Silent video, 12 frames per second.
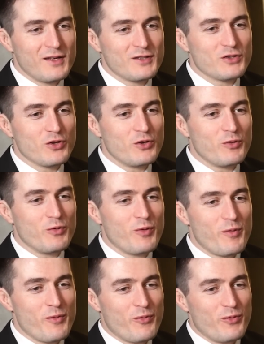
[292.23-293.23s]
So,
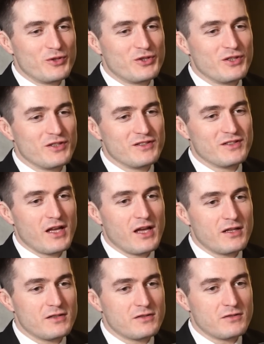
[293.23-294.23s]
which is
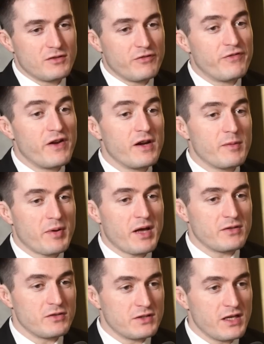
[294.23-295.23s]
that the very
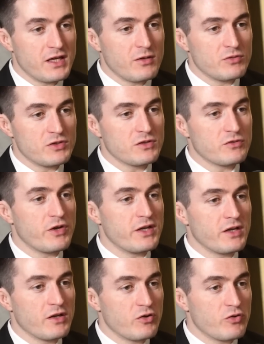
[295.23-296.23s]
path you're taking, which is creating a